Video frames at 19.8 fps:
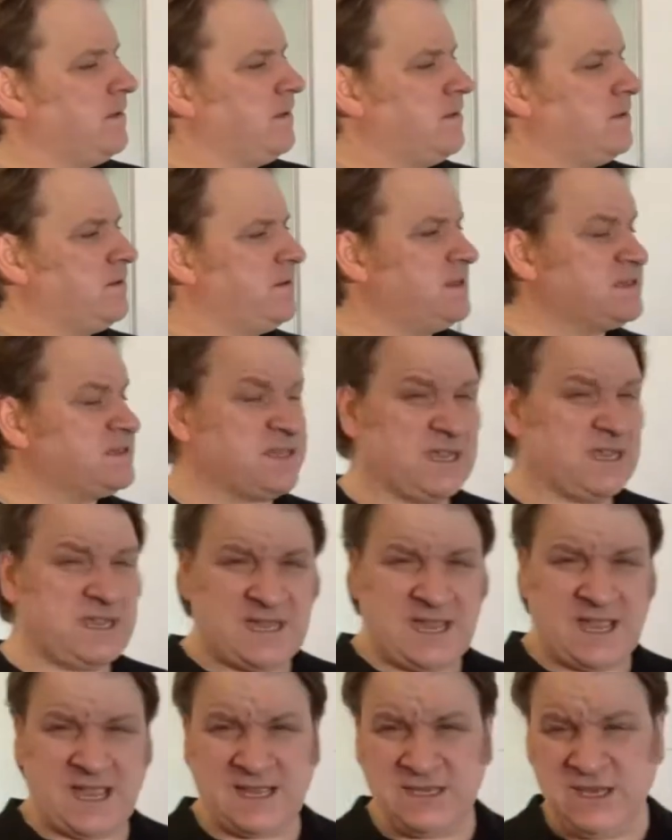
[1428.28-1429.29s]
They'll say,
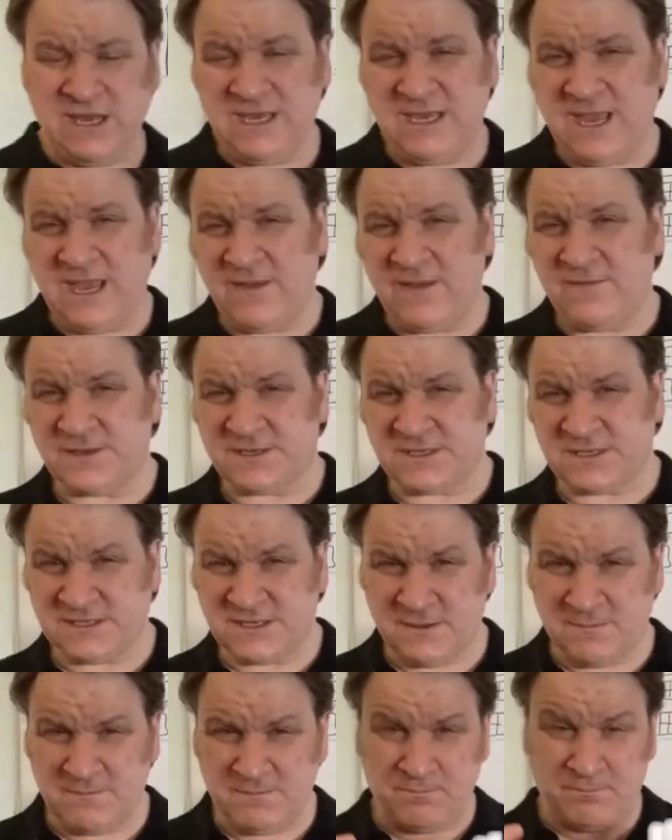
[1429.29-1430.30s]
Can you give us
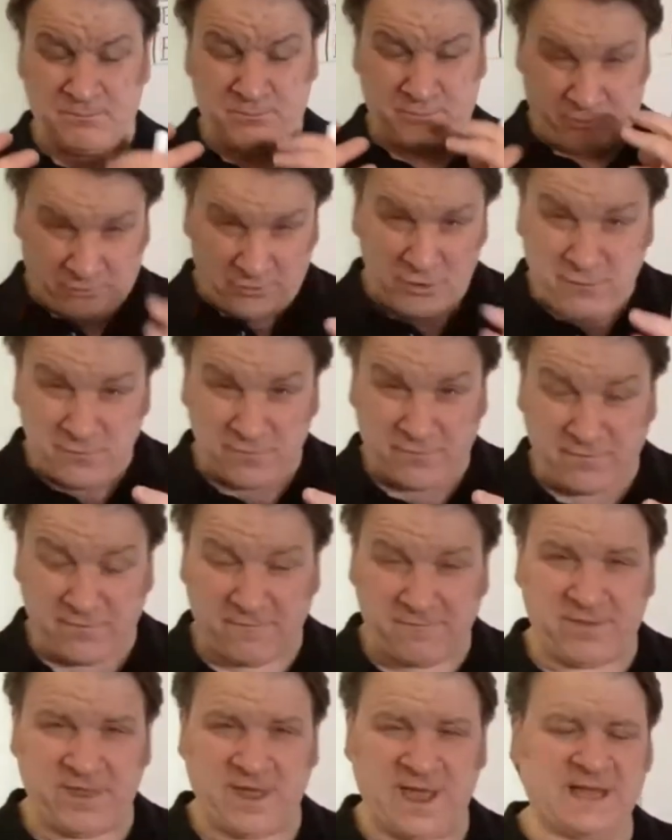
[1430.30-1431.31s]
some proof
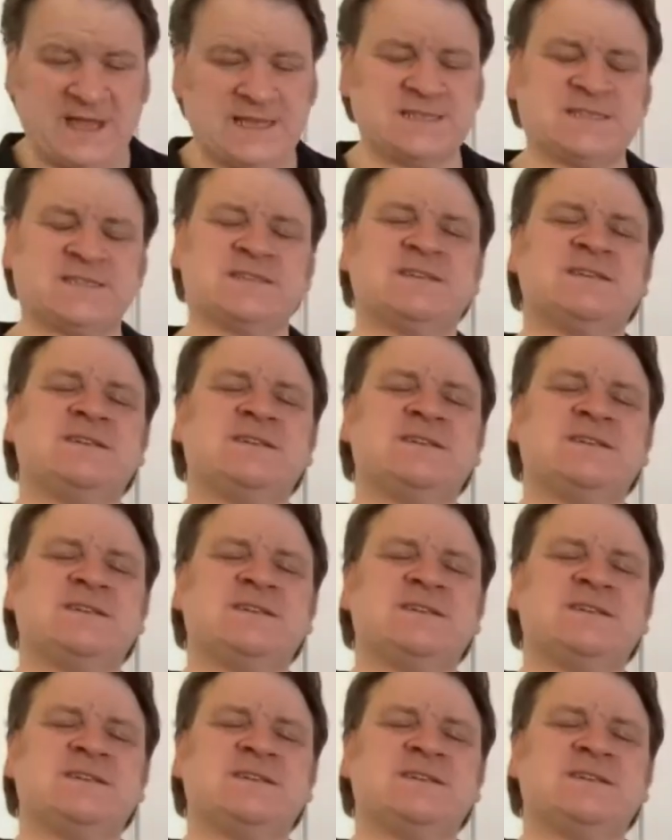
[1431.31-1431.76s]
of that?